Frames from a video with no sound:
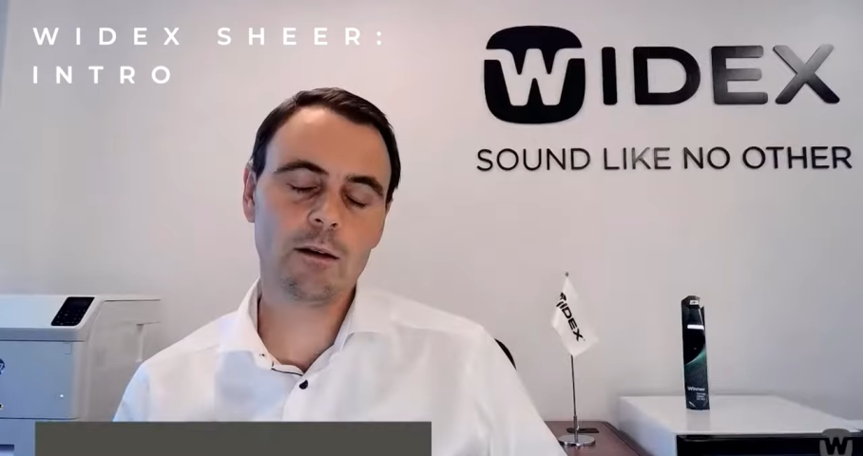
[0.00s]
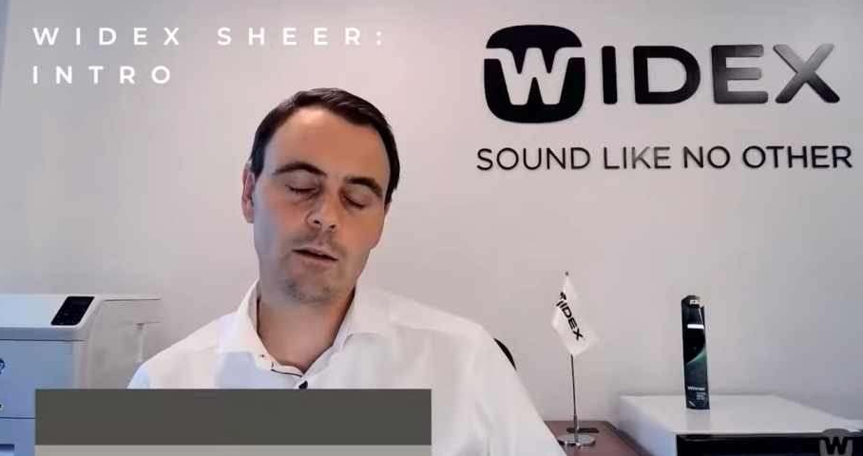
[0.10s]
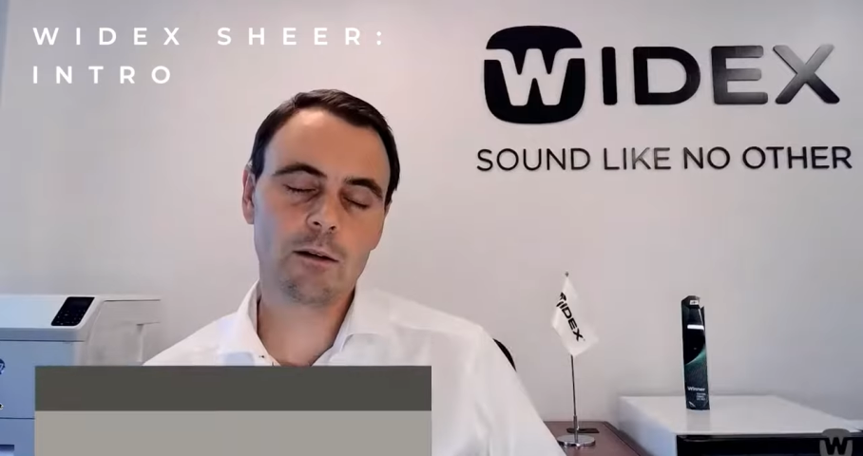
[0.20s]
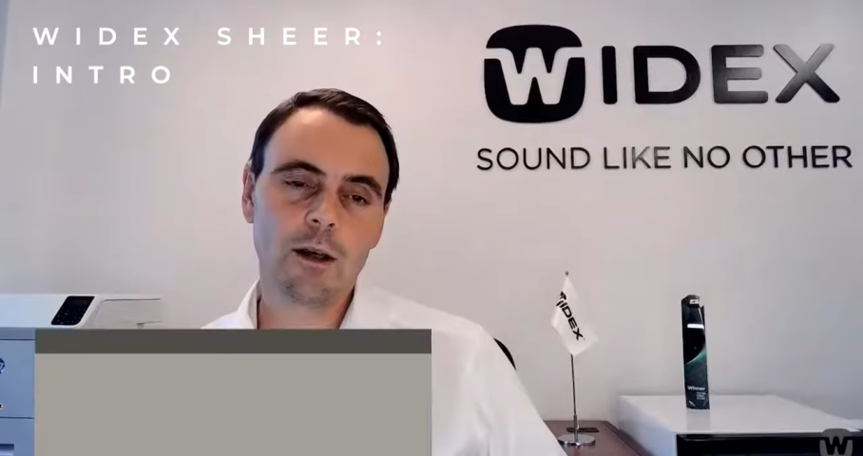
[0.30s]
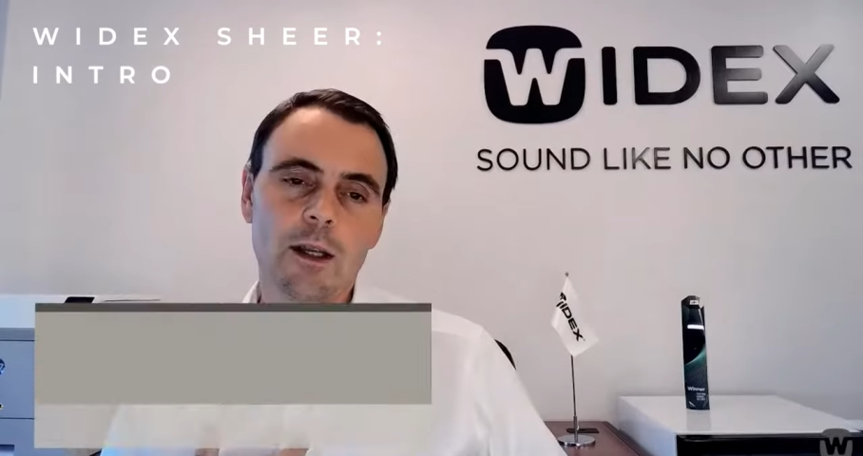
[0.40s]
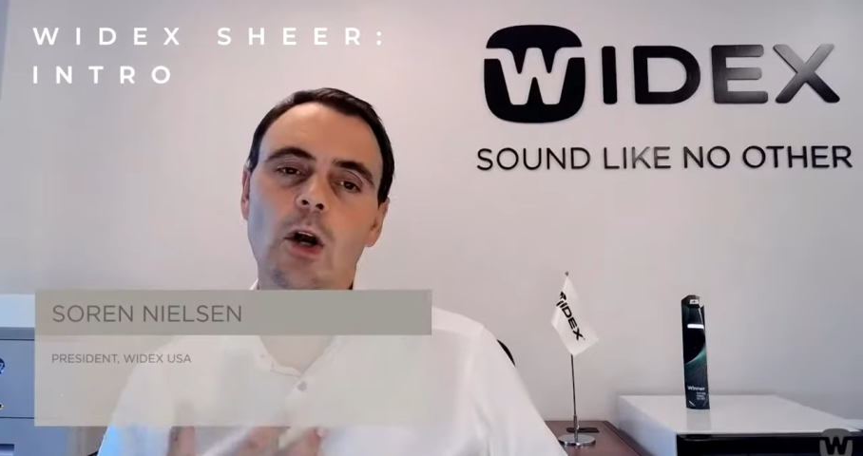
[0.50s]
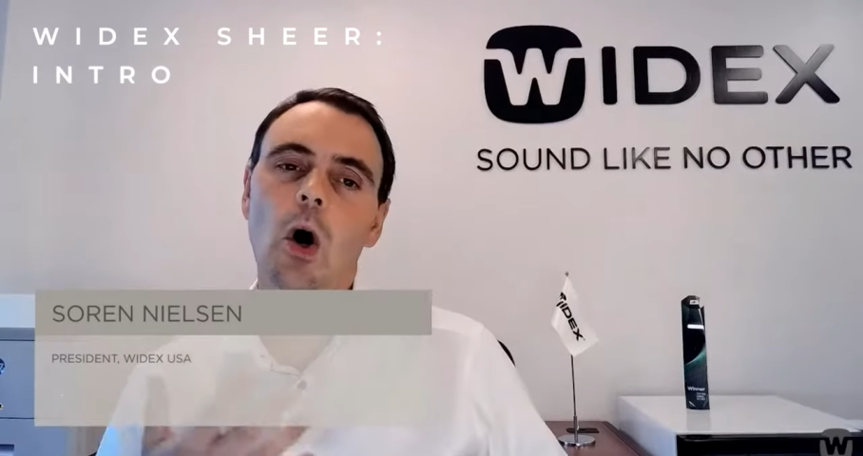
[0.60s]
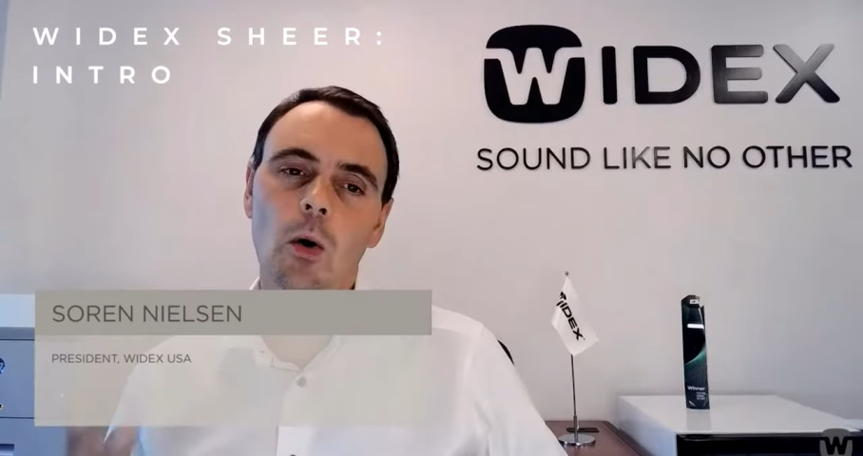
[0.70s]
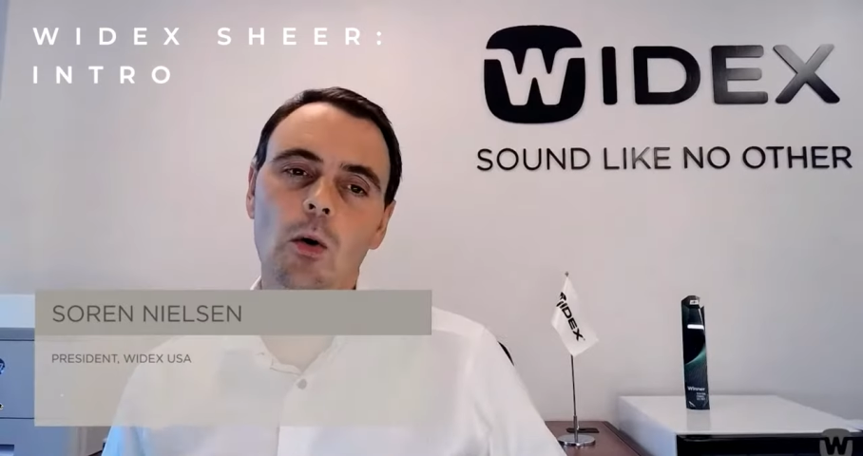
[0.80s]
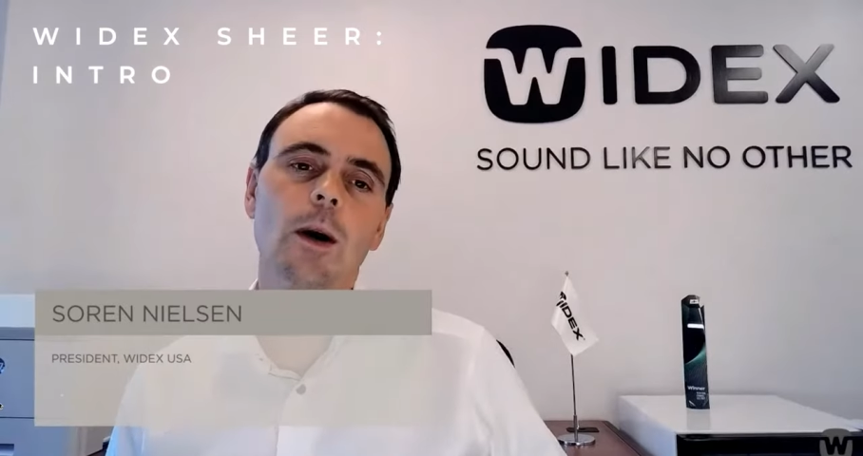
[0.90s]
It didn't
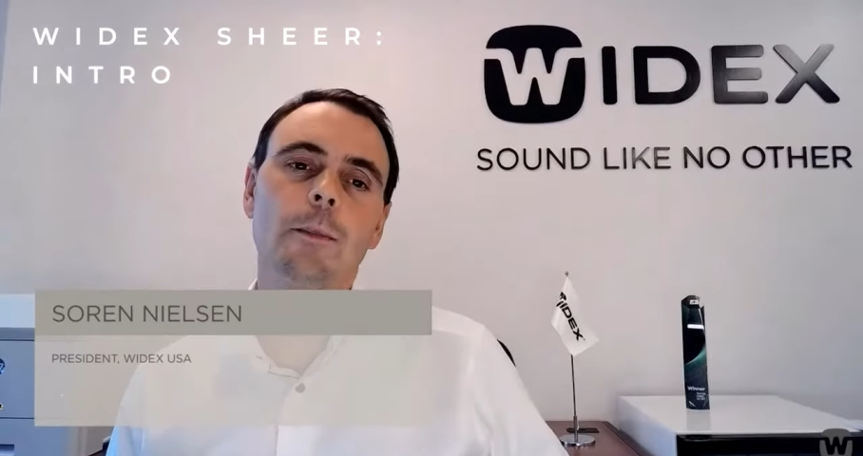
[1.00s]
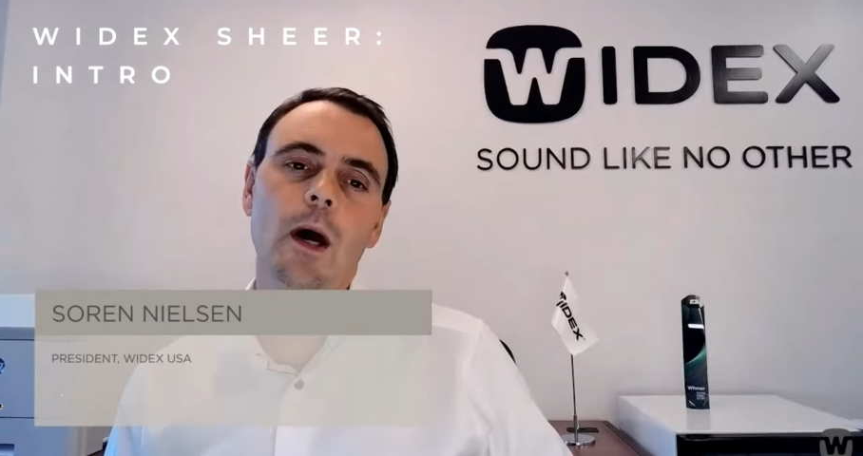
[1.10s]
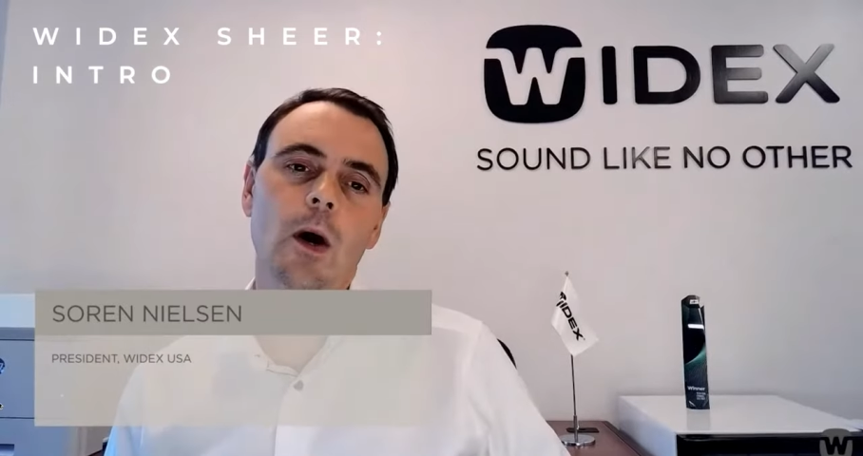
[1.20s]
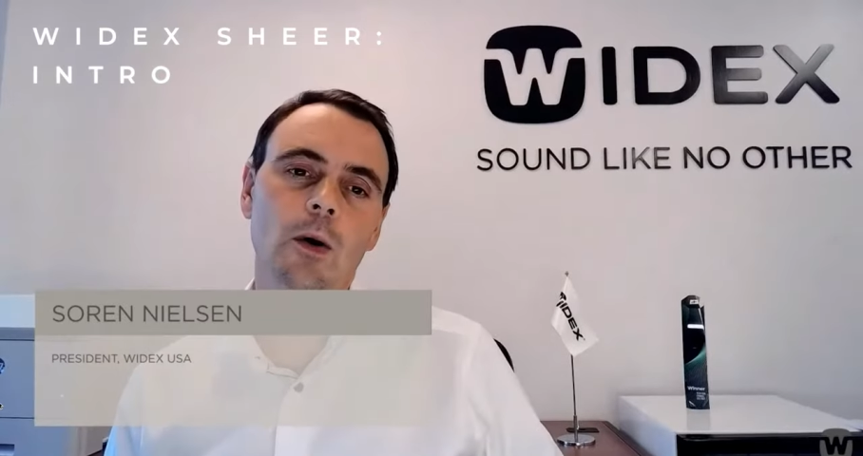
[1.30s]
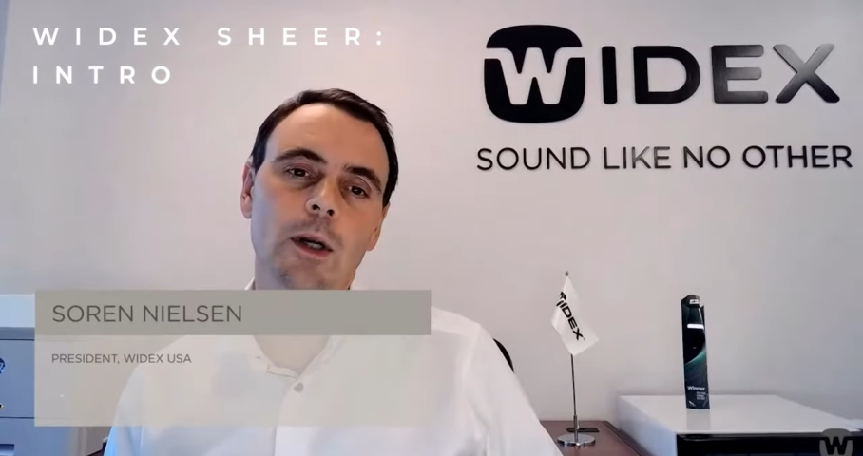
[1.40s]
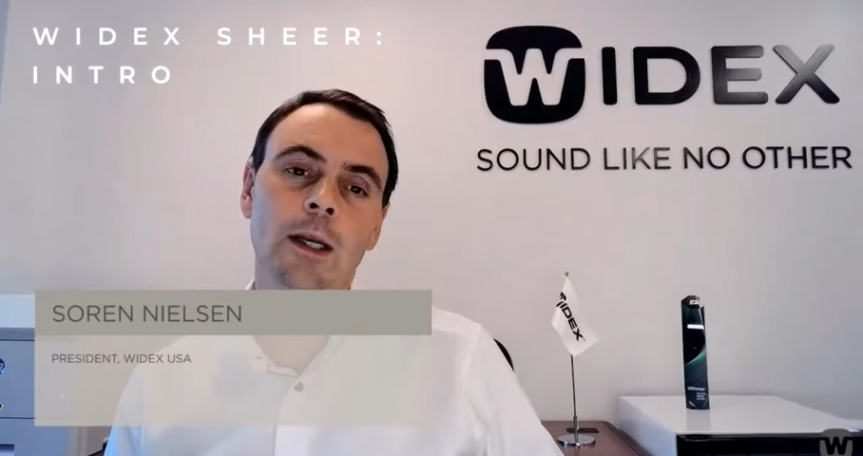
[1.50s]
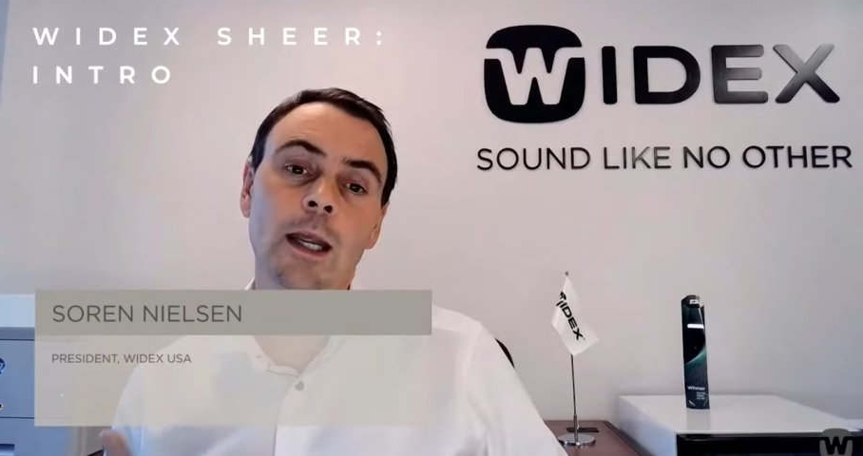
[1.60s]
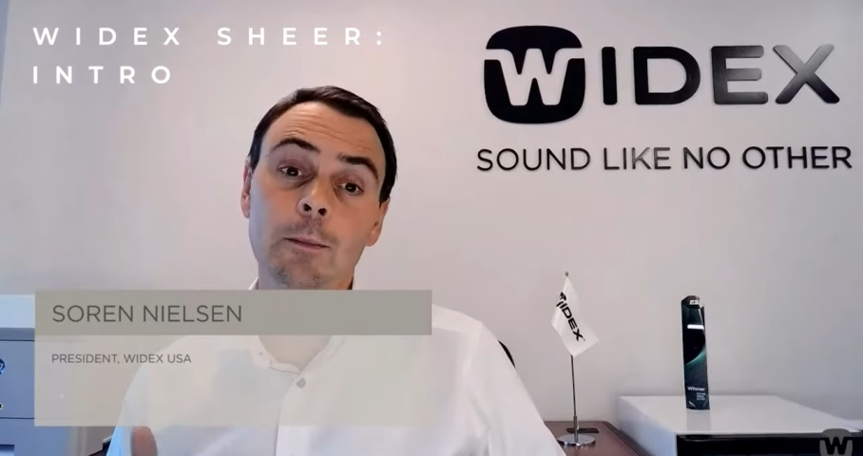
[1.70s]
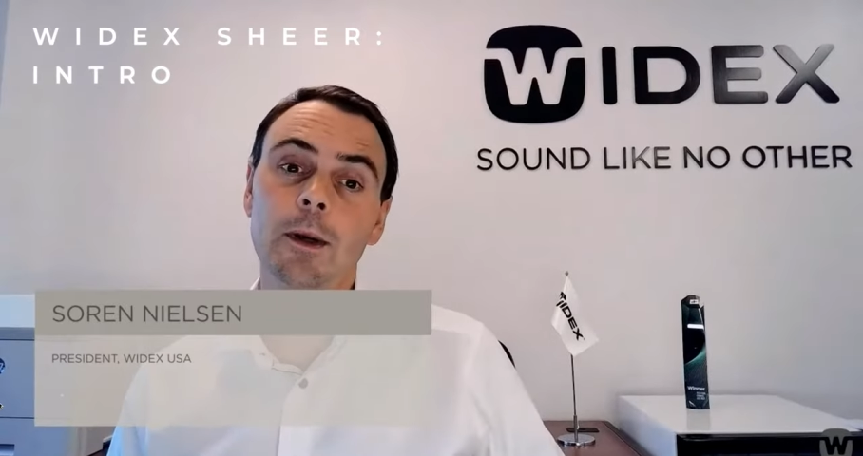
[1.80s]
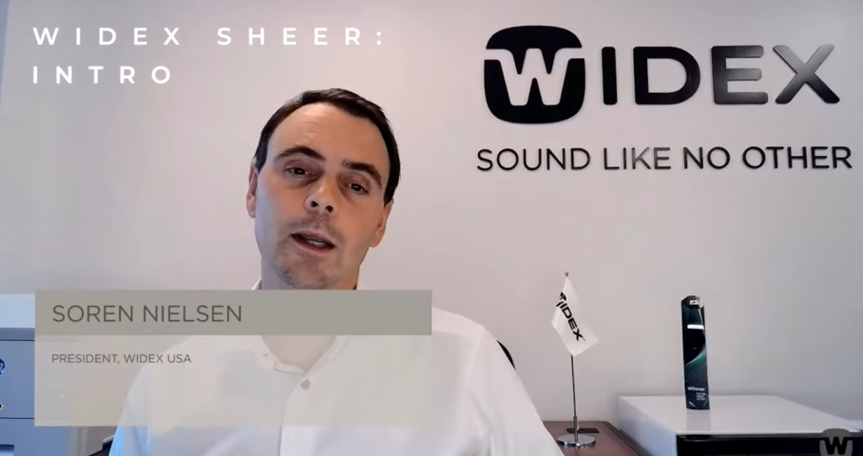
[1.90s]
really give too much
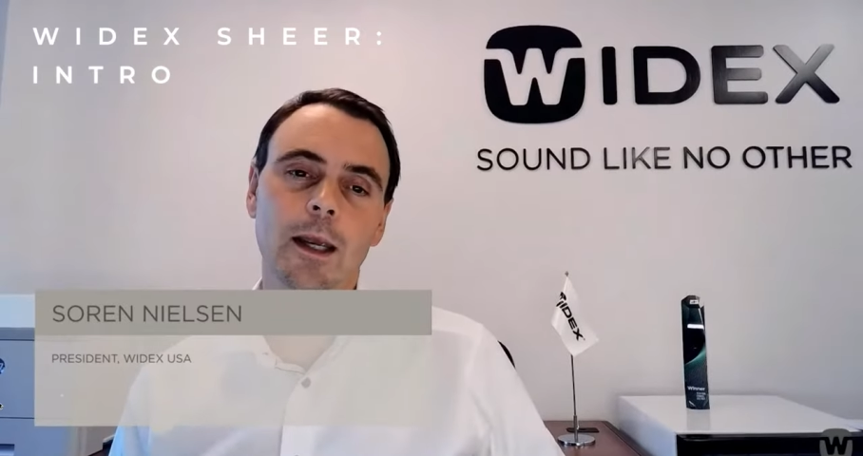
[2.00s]
away,